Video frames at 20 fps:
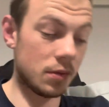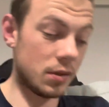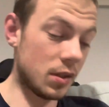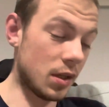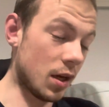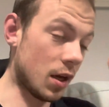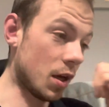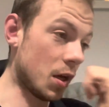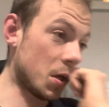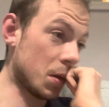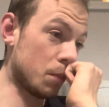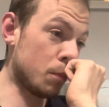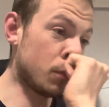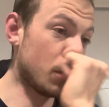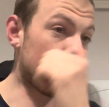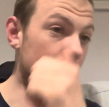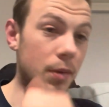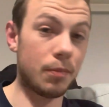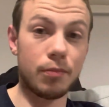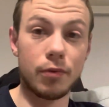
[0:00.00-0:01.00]
Um,
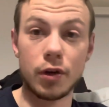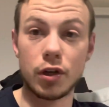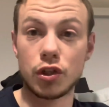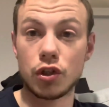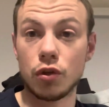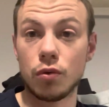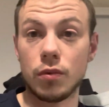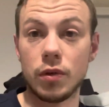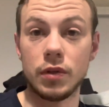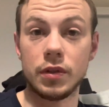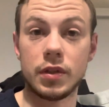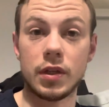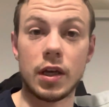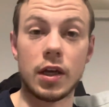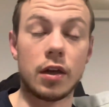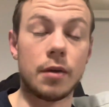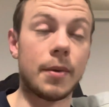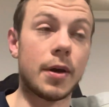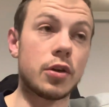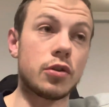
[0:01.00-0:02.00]
probably a pretty short one today, I'd
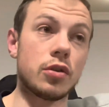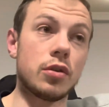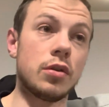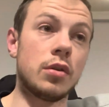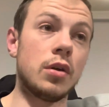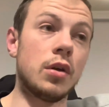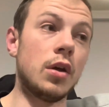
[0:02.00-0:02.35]
imagine,